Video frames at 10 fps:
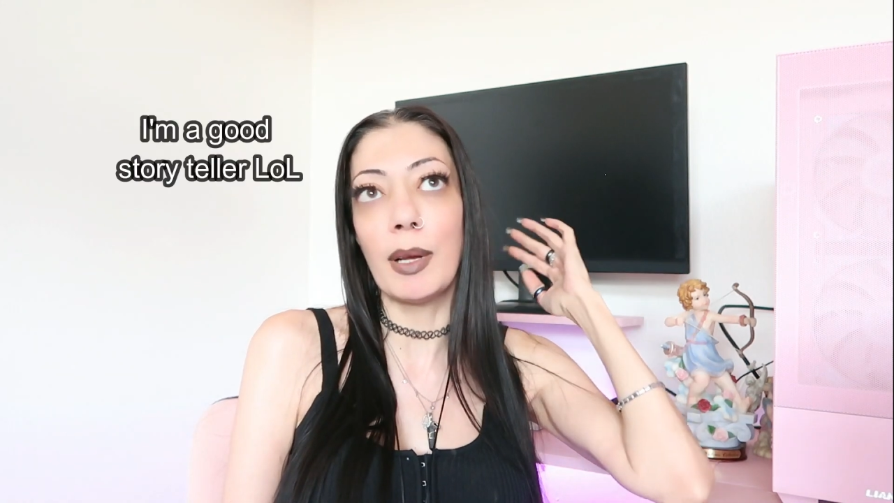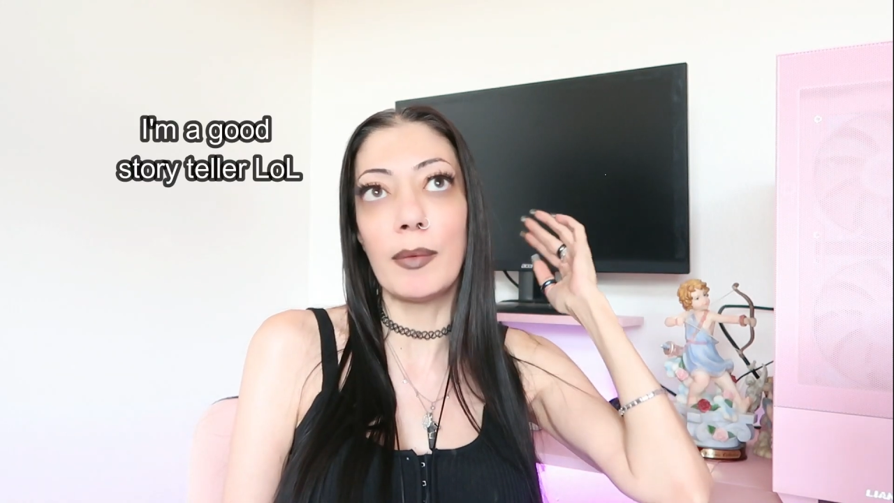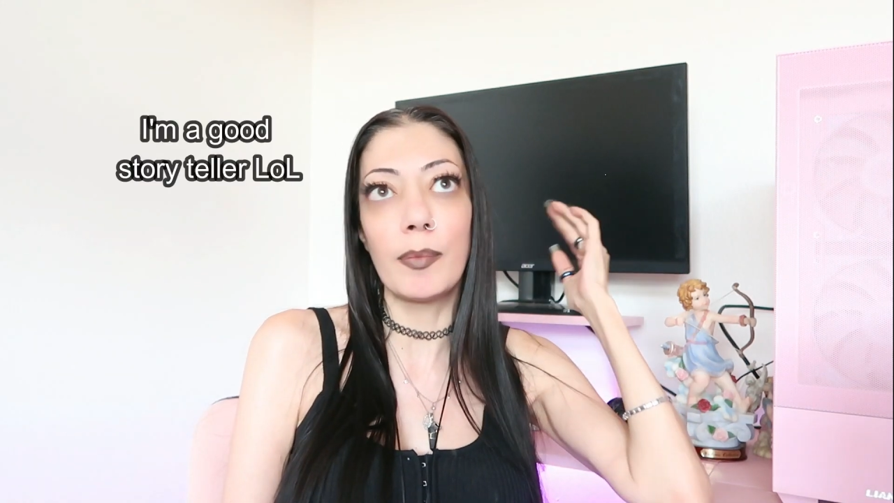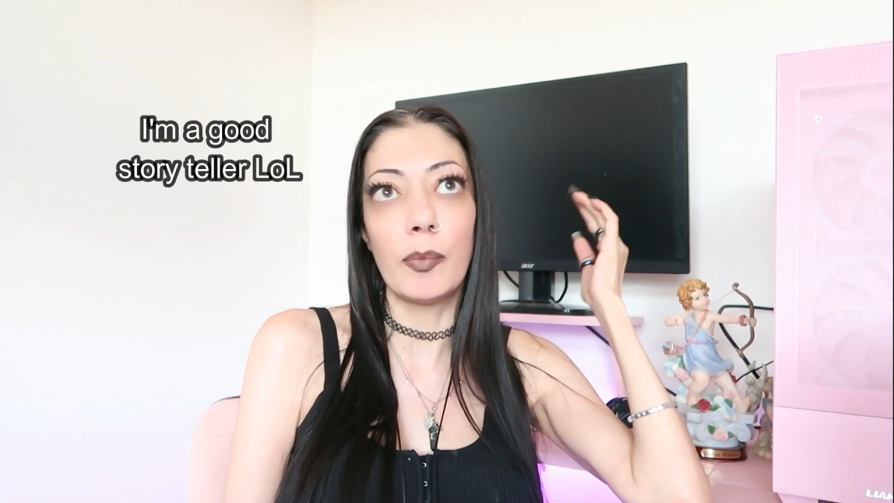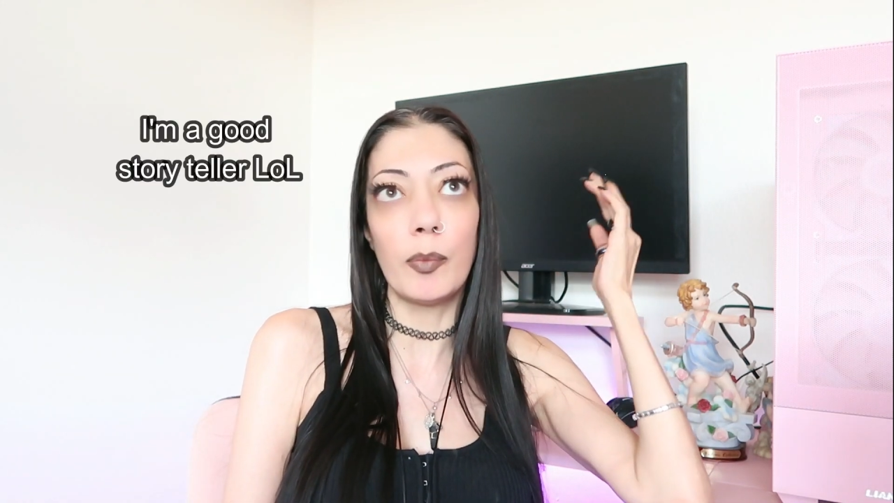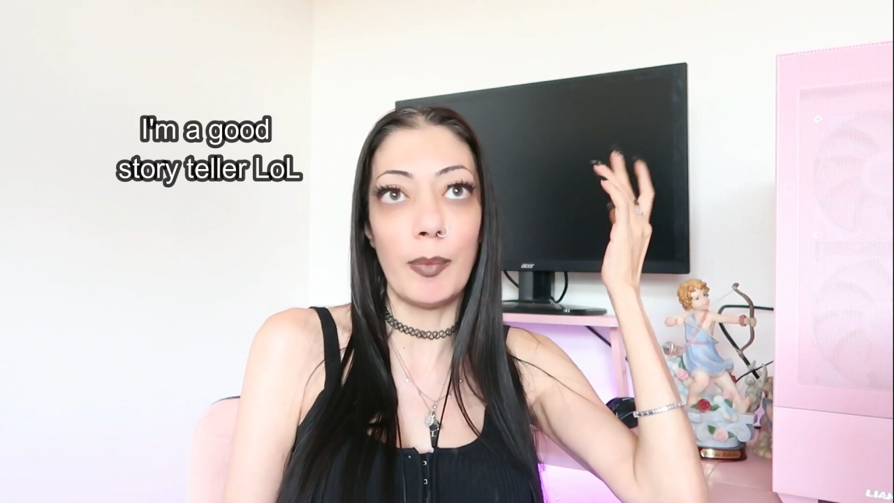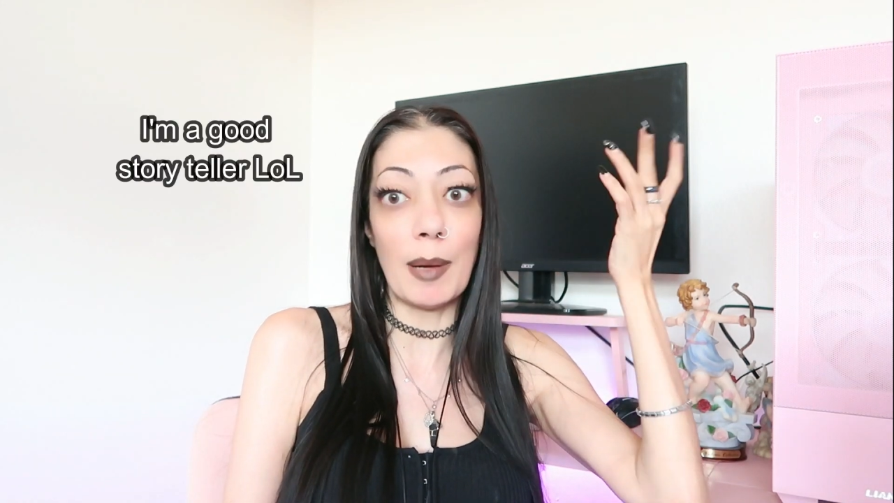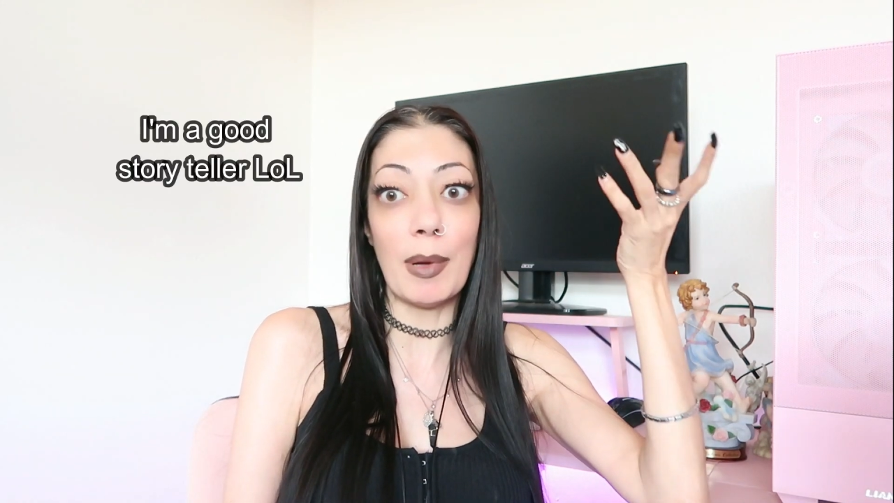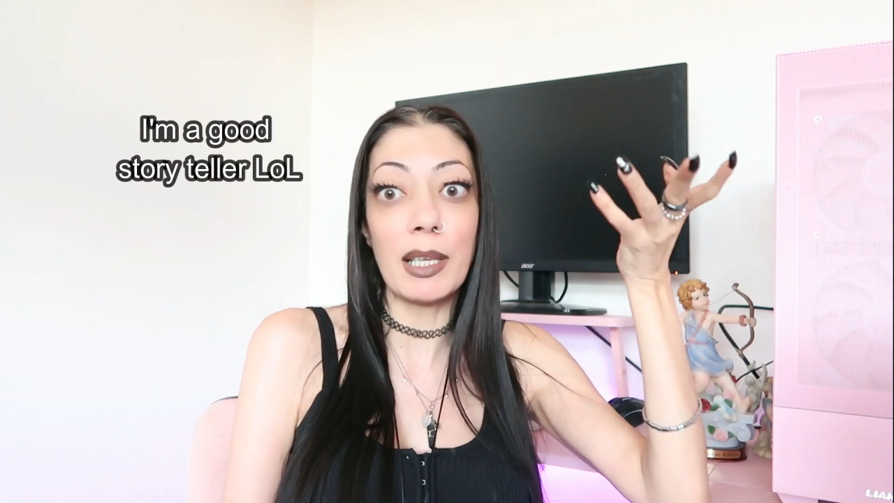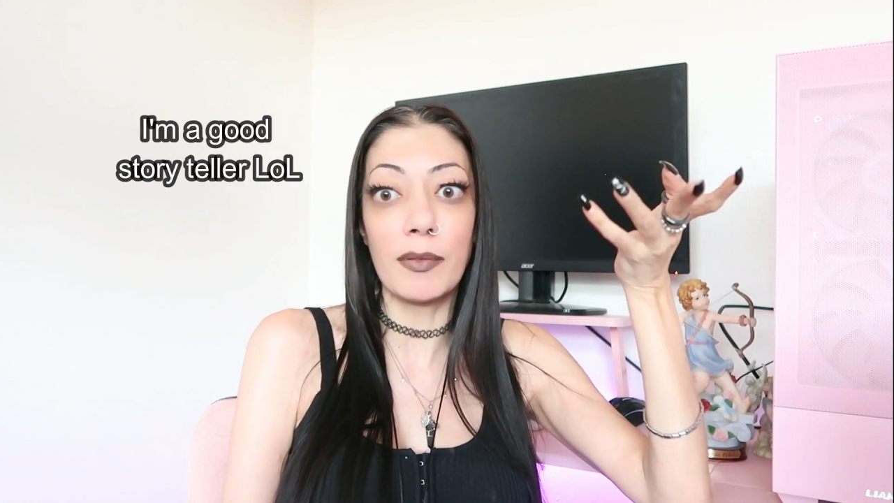My
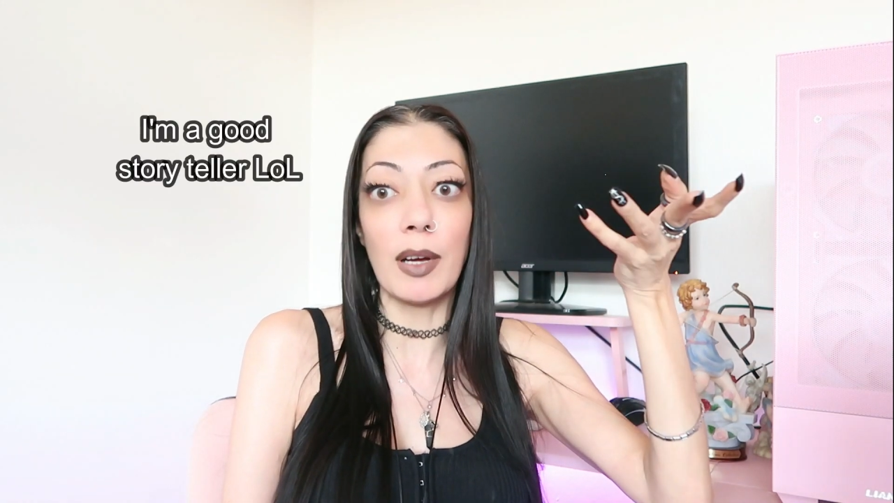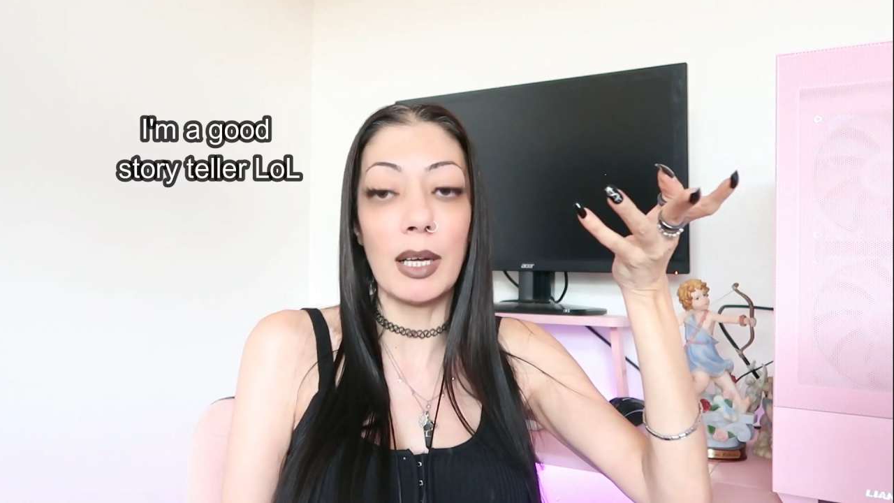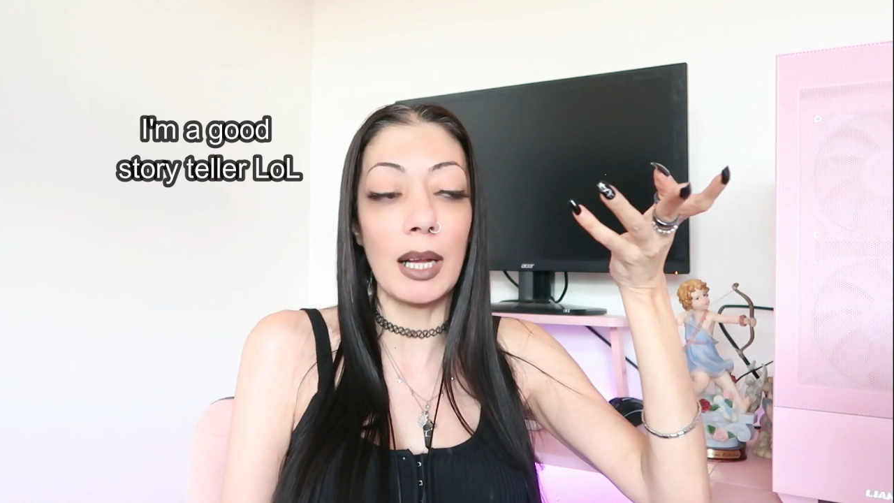my best friend,